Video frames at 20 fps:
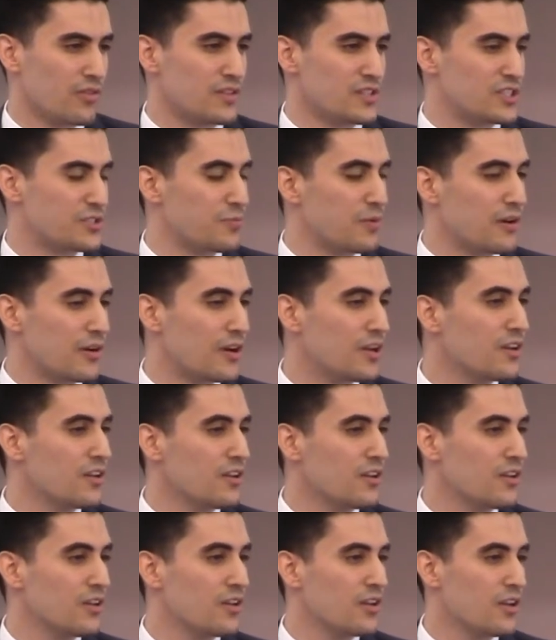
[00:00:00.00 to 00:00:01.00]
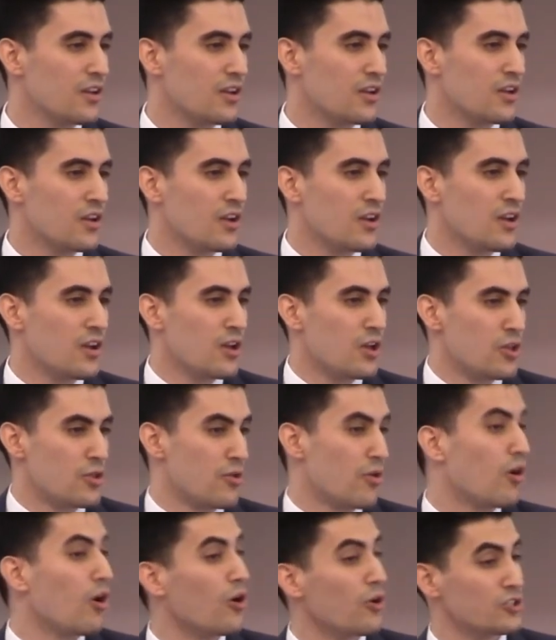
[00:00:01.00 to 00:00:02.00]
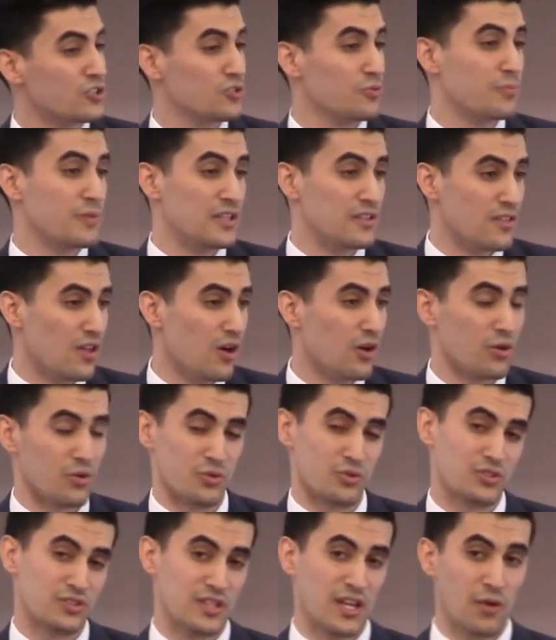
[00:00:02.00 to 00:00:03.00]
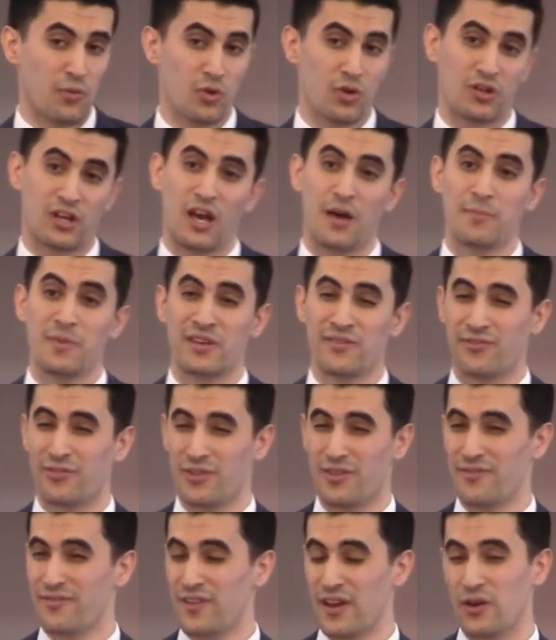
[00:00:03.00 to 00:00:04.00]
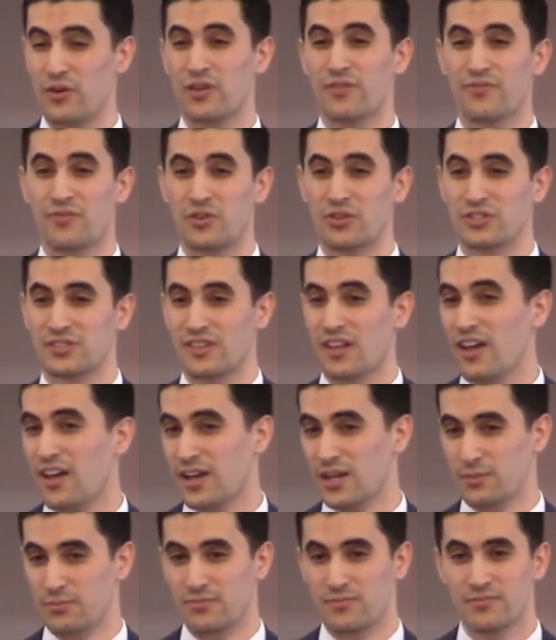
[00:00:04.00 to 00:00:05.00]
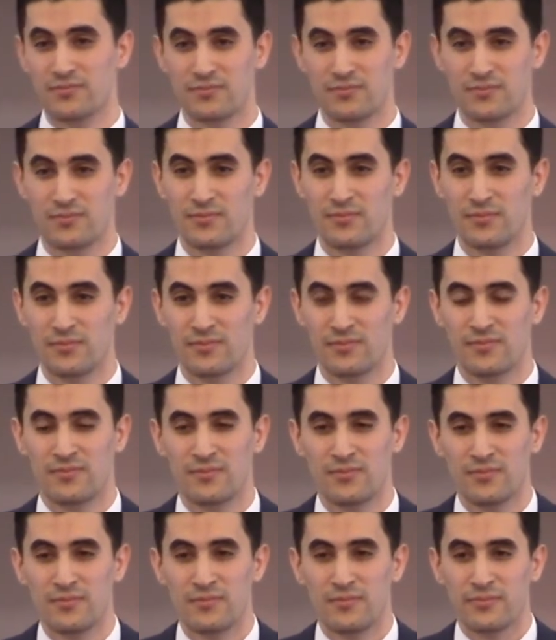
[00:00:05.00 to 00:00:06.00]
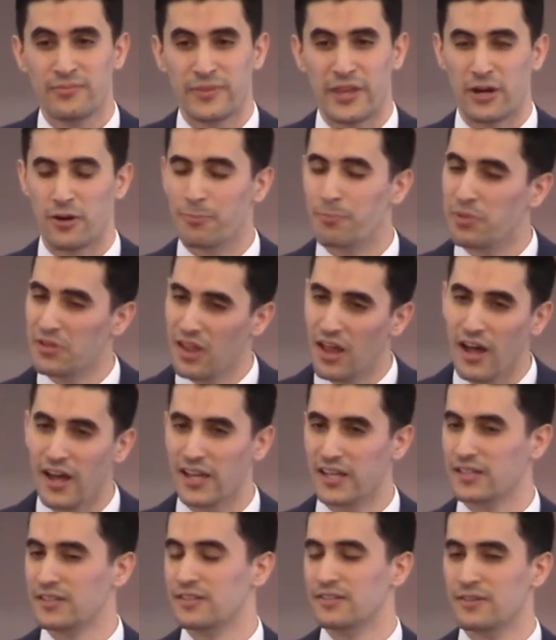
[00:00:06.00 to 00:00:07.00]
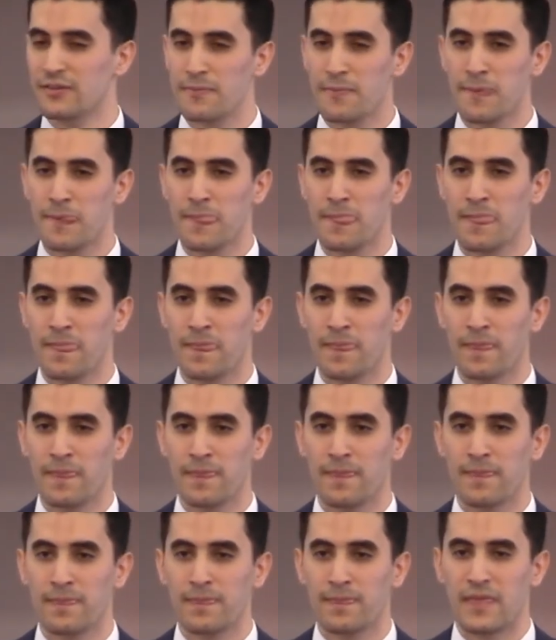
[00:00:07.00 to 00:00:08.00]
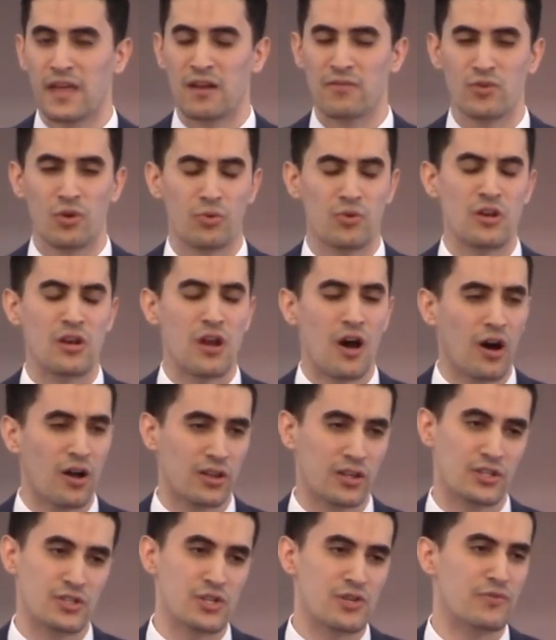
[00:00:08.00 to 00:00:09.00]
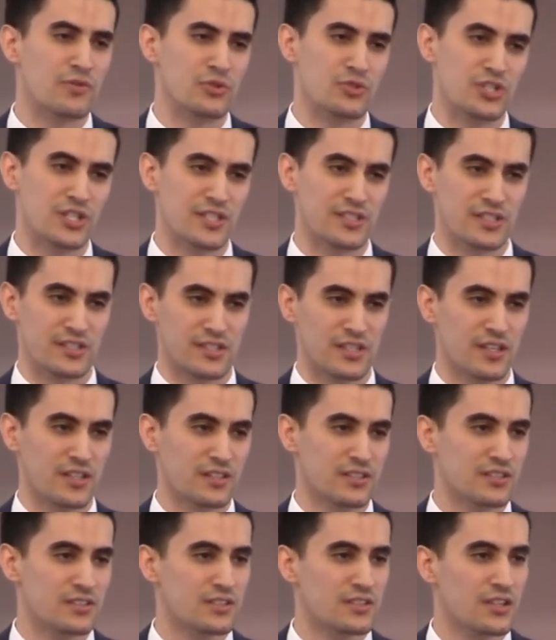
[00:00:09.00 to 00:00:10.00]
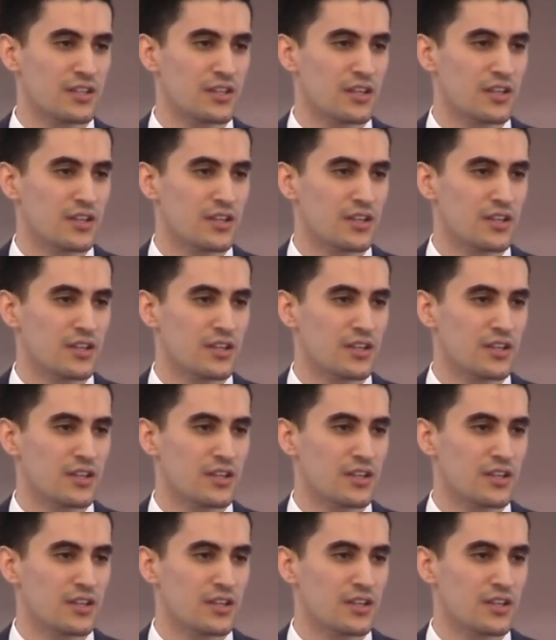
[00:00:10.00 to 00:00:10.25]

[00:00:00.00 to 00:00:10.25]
of the Spirit. There will also be those that will come in for the very first time that are blind that have no knowledge of who Jesus is,